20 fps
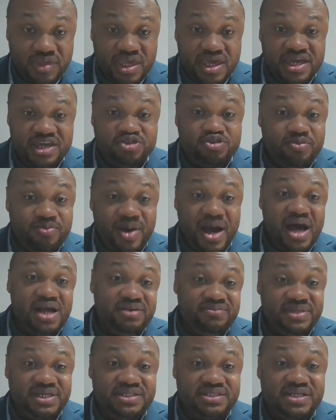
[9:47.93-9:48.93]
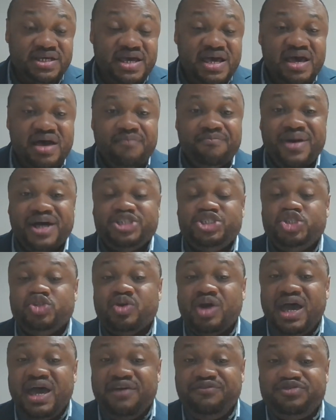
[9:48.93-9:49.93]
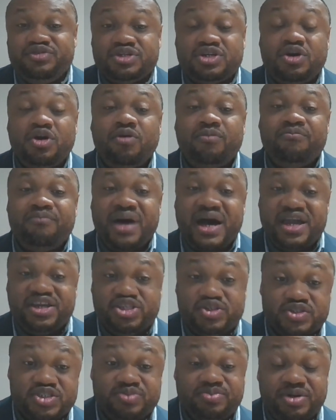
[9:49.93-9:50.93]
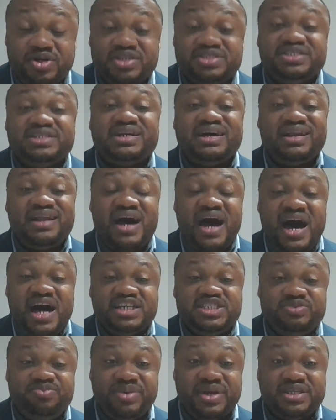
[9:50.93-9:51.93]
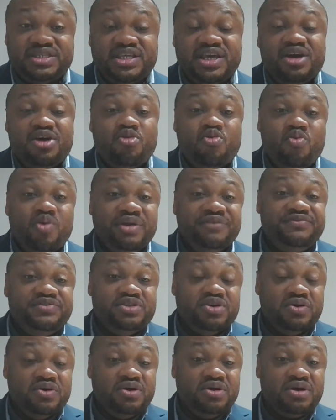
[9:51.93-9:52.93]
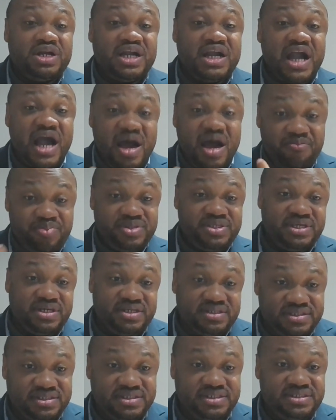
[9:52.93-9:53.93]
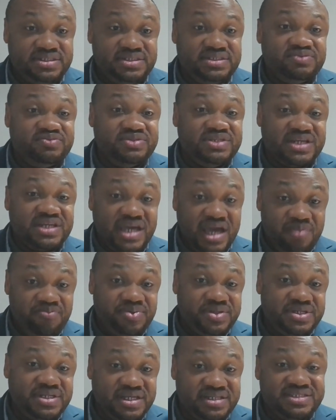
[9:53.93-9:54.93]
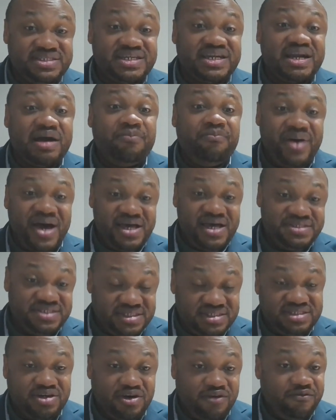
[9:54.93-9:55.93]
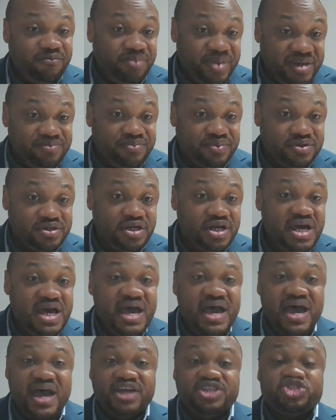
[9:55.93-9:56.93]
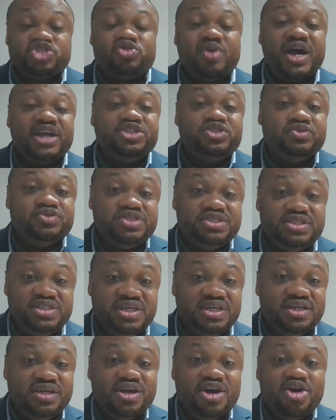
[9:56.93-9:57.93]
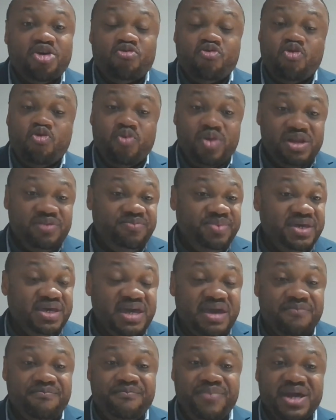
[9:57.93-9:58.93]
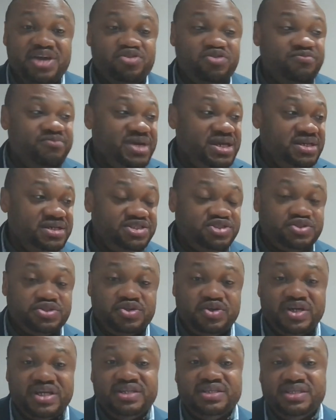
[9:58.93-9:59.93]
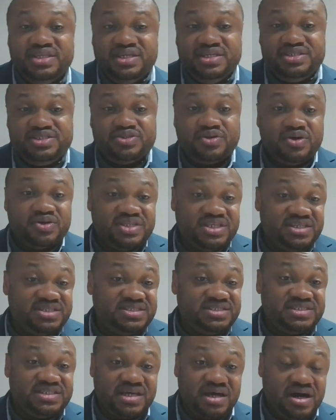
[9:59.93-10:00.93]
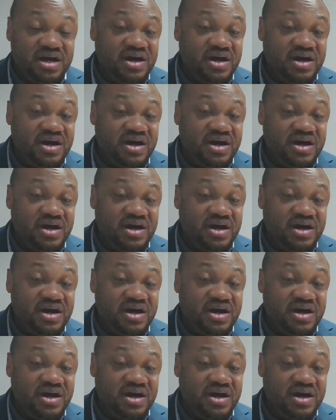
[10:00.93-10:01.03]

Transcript: in the parliament, but you have to combine those political aspects with the competence, with competency, capacity of people, and try to see who will be a better minister in this or this